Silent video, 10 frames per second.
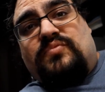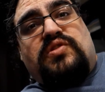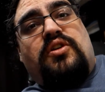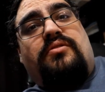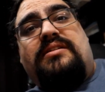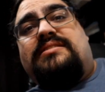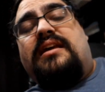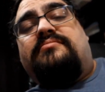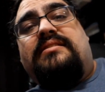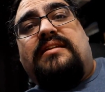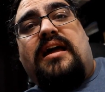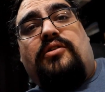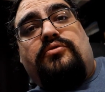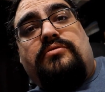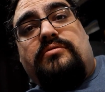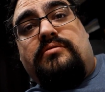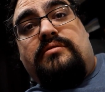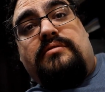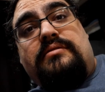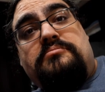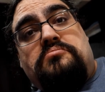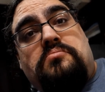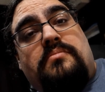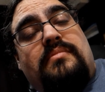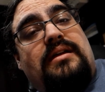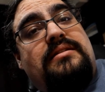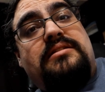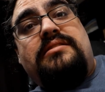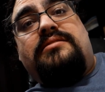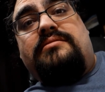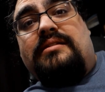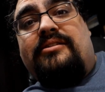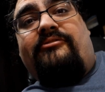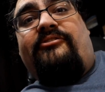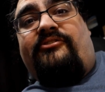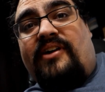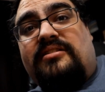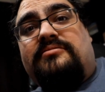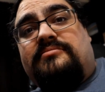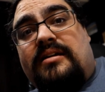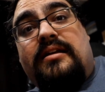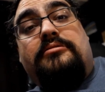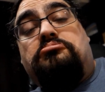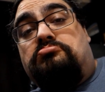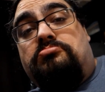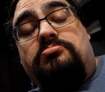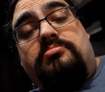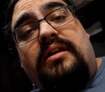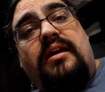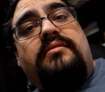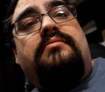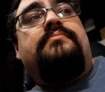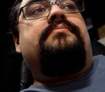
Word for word: Tony settling down. It felt like the end.